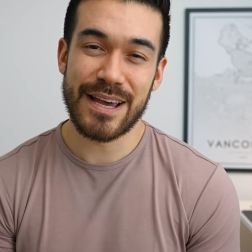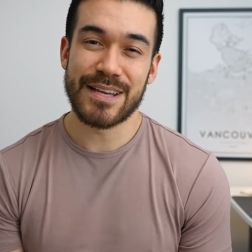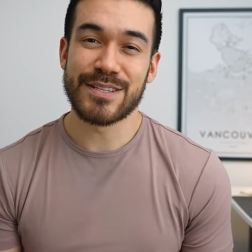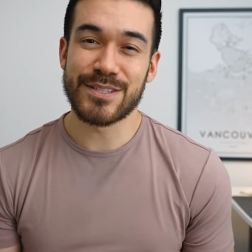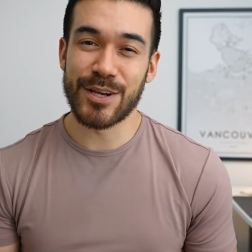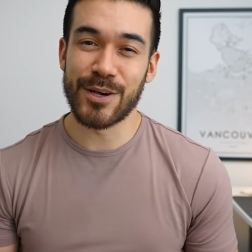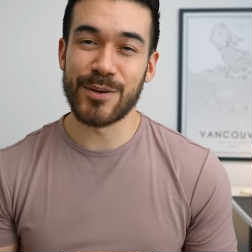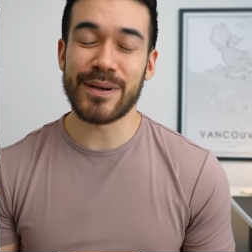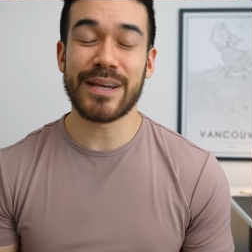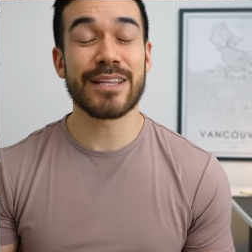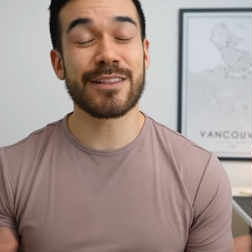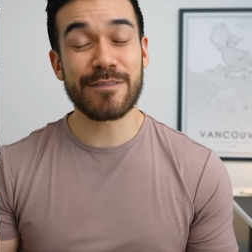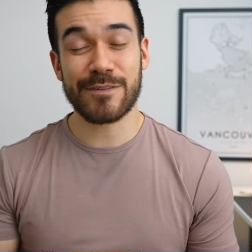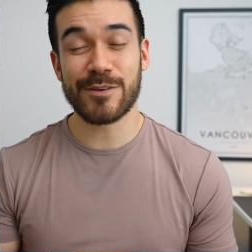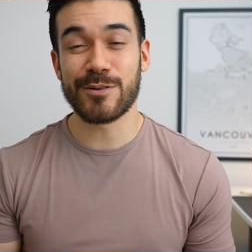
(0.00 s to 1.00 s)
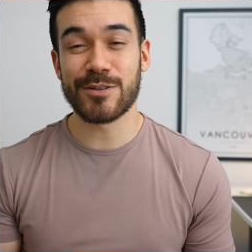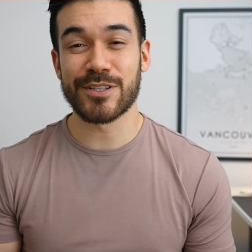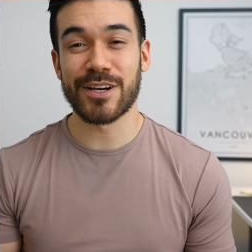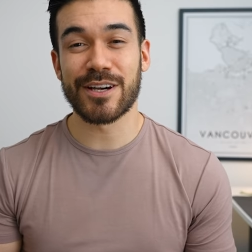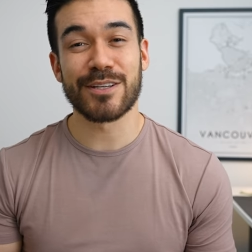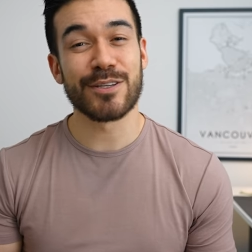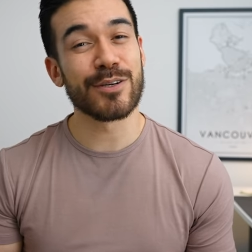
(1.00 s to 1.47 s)
So in the
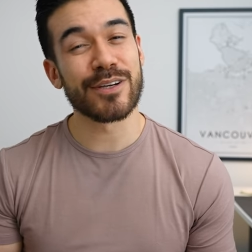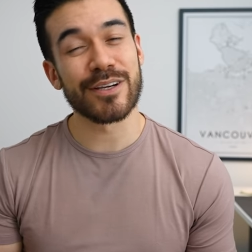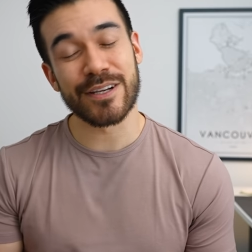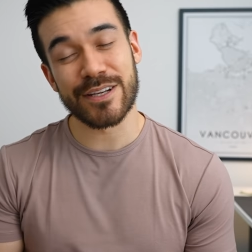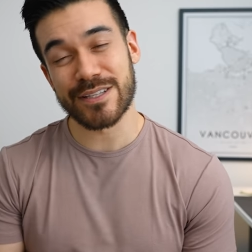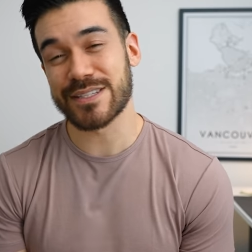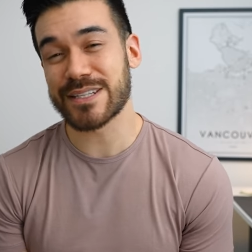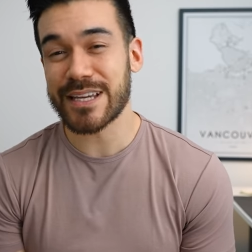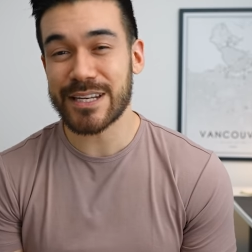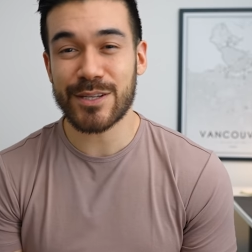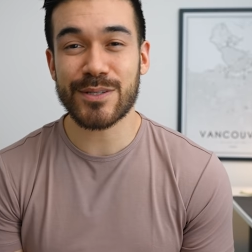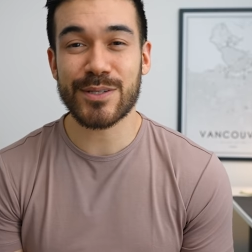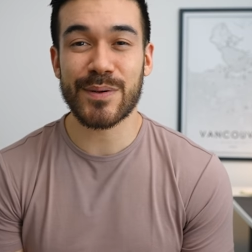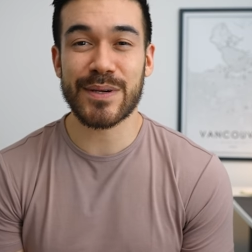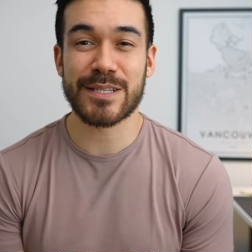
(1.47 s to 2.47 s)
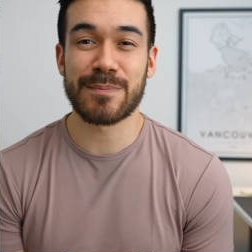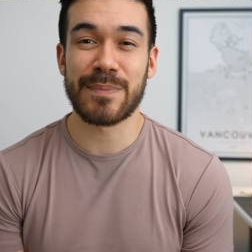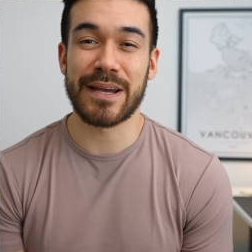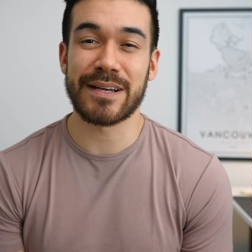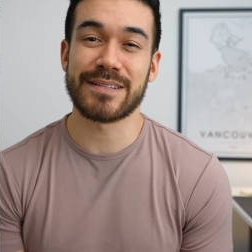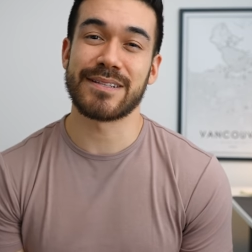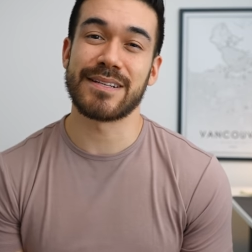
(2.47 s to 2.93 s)
future, you can continue to
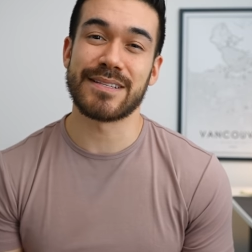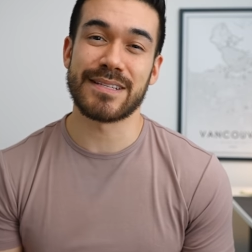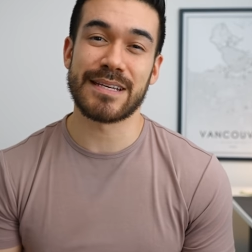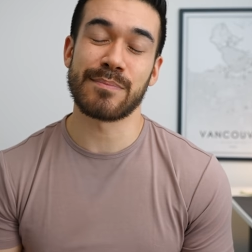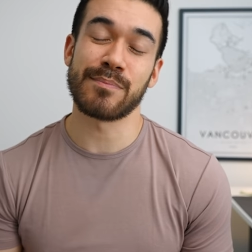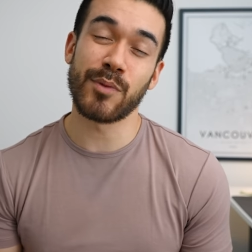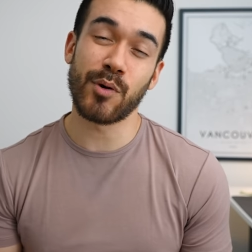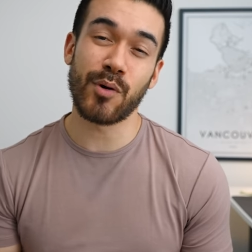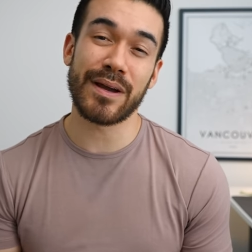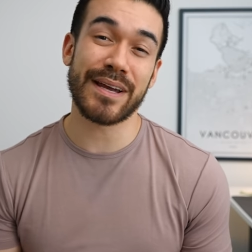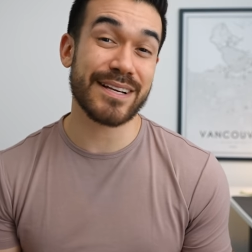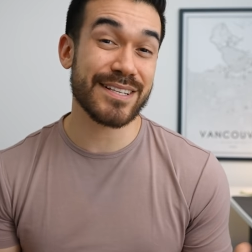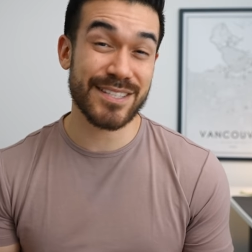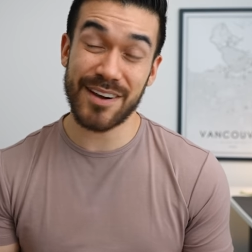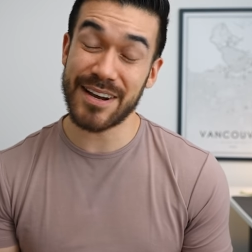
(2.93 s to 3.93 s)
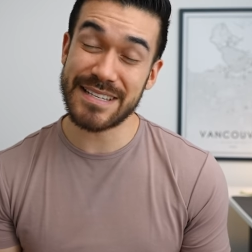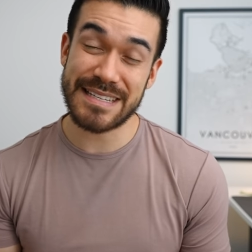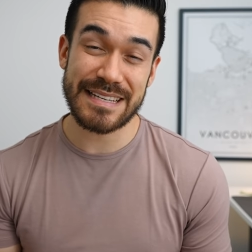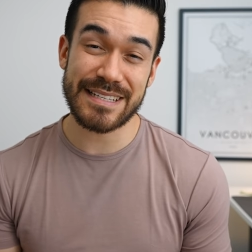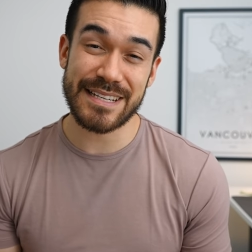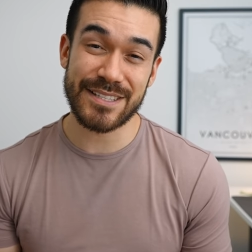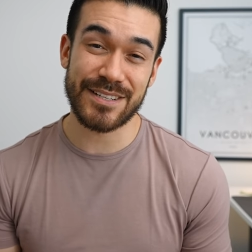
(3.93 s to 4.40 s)
expect to see more
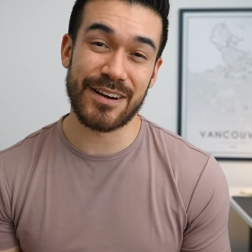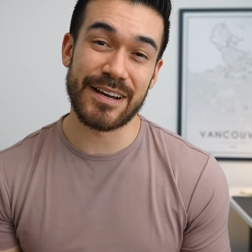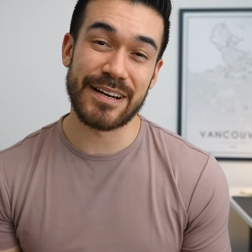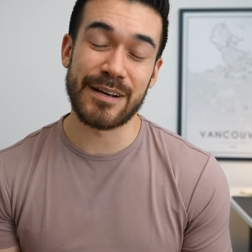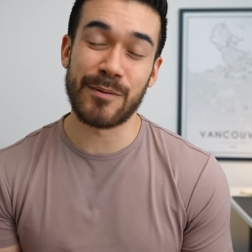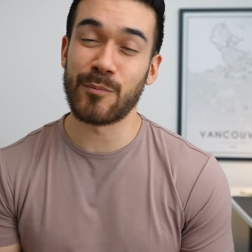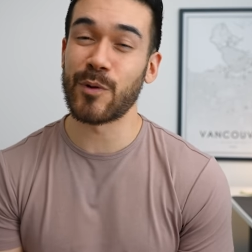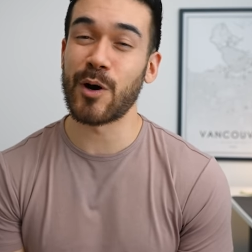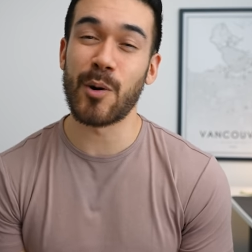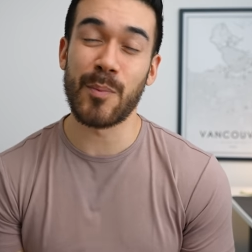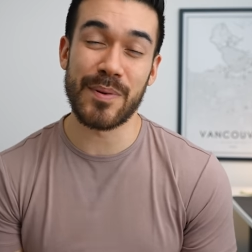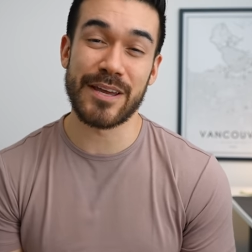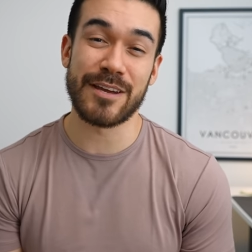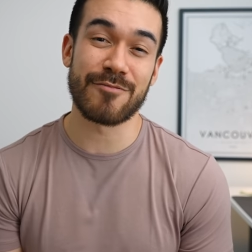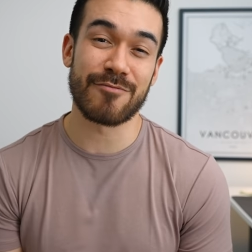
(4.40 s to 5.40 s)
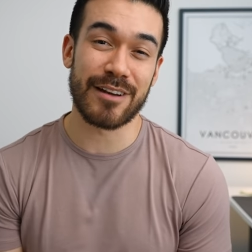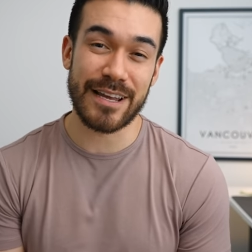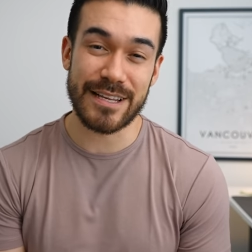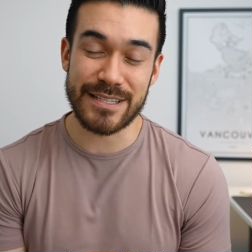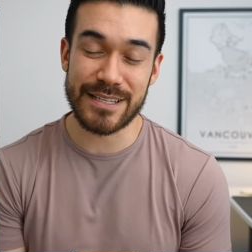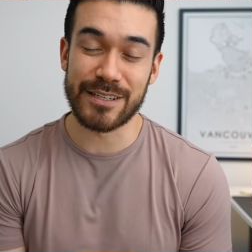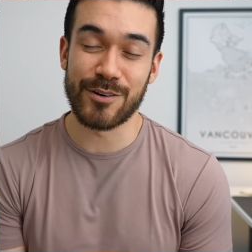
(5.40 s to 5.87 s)
exciting design and well-being
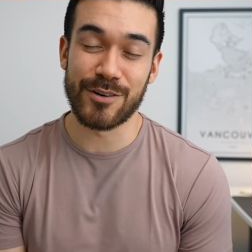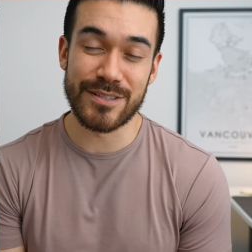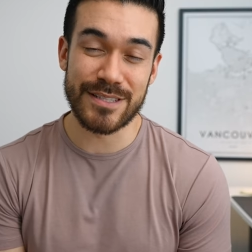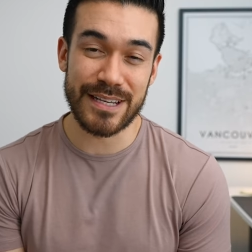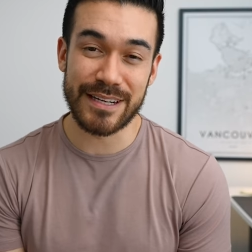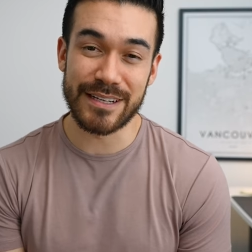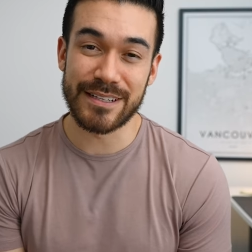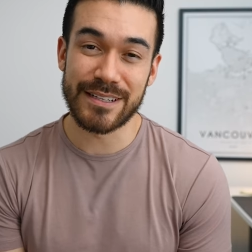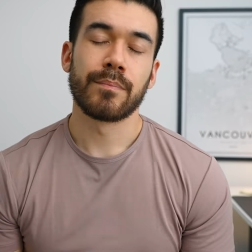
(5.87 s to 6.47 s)
related content.